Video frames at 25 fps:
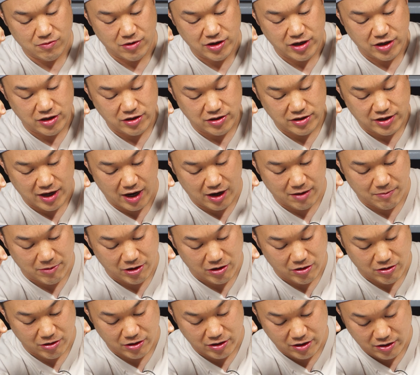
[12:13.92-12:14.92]
what did you say to me,
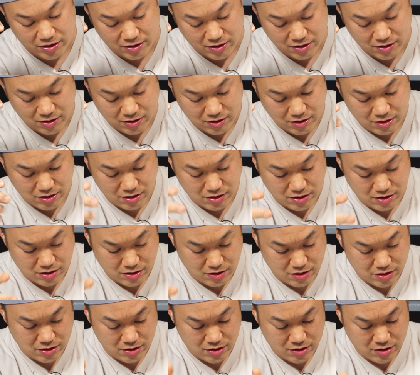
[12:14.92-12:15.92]
Chris?
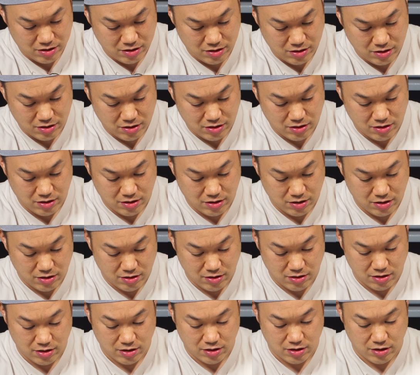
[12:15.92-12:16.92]
Looks so
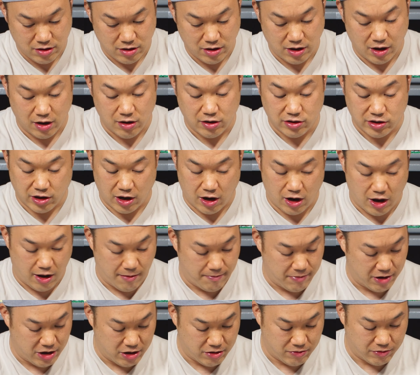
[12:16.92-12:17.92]
nice. It looks a
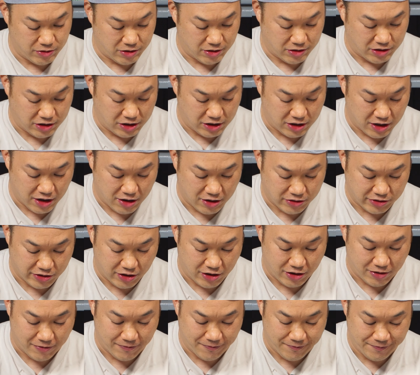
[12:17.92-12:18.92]
lot better with the decals
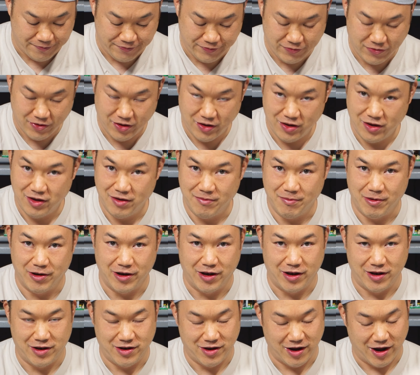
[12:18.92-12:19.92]
on. Yes. But
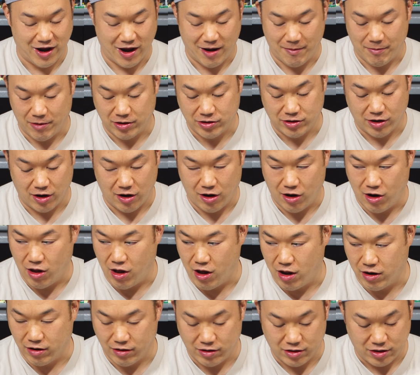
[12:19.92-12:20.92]
damn, that's a
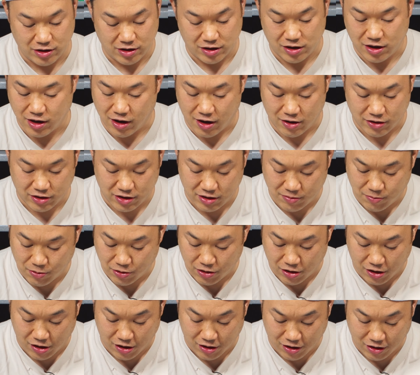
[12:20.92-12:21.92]
lot of decals to
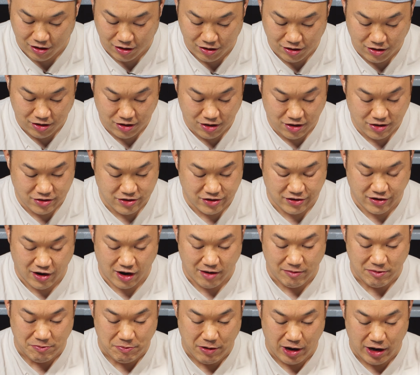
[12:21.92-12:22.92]
put on. Just
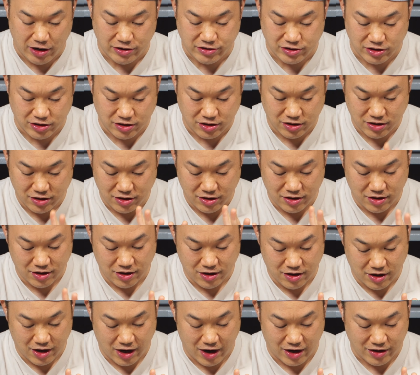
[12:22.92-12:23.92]
gotta be patient
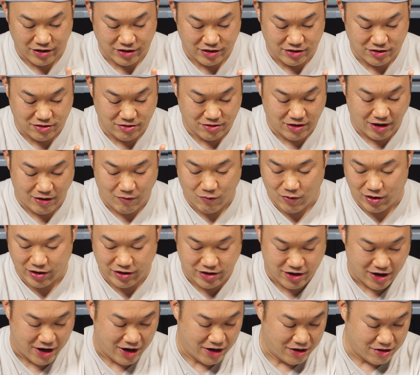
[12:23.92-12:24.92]
and just do like one
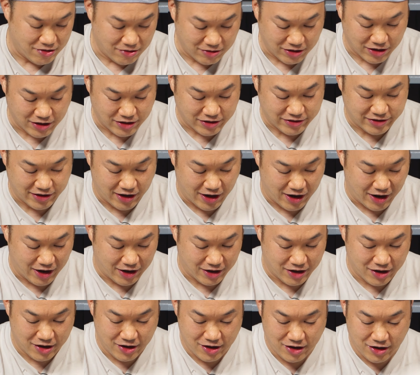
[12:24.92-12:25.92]
side, do the other
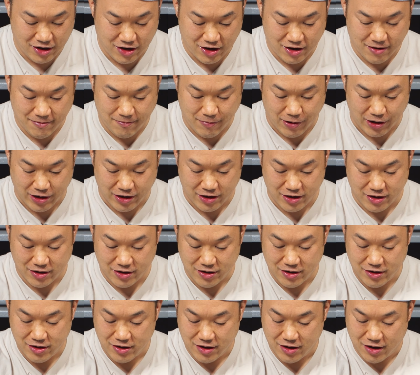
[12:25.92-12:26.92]
side. But,
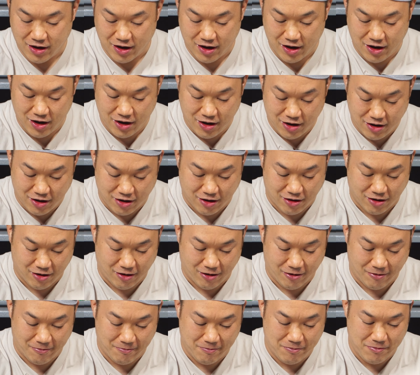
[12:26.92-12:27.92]

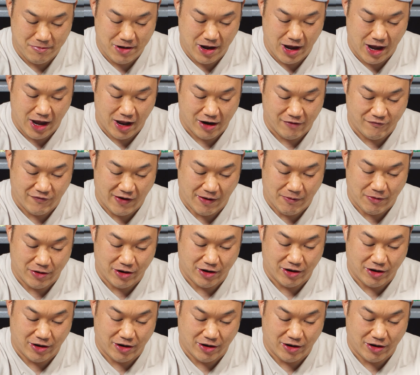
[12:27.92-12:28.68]
oh man, if I were